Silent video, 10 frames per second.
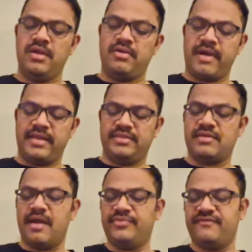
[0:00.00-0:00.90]
All right,
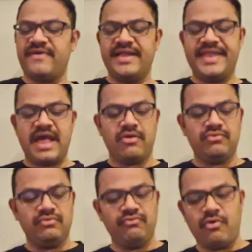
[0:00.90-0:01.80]
time to find out
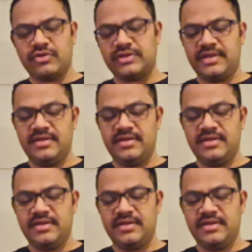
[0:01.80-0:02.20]
what